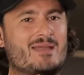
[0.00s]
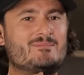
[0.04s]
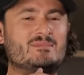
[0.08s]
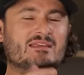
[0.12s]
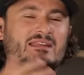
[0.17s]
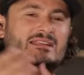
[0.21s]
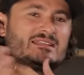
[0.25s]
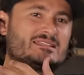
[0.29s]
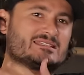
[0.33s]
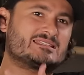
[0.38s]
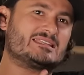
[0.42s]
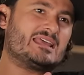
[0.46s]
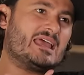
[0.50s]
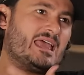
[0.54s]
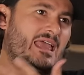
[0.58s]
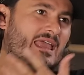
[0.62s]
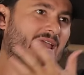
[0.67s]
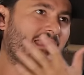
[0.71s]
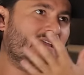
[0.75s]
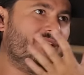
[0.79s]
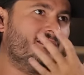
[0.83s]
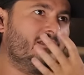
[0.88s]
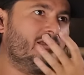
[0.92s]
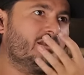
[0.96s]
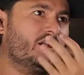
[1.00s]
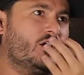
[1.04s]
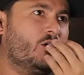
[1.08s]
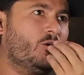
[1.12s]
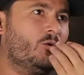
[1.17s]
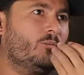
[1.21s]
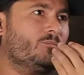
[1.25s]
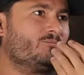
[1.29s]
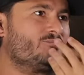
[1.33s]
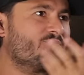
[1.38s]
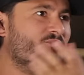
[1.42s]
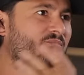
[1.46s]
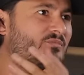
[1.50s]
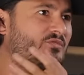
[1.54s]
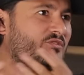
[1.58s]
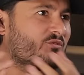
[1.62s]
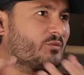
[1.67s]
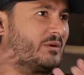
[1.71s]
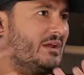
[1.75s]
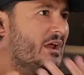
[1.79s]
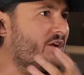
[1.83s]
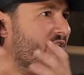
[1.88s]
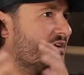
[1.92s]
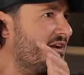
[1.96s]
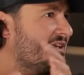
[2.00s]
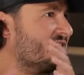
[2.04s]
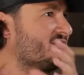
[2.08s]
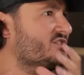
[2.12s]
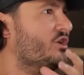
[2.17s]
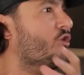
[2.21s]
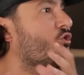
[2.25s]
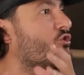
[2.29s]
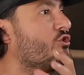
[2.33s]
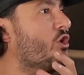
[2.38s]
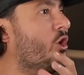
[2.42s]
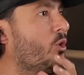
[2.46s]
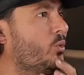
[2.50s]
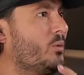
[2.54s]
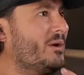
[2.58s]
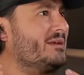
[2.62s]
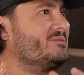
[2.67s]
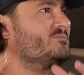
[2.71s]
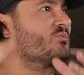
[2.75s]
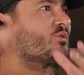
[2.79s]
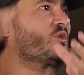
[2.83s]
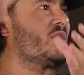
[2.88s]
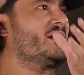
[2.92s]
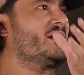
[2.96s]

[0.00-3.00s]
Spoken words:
I'm going to say, you know, 300 SL Gullwing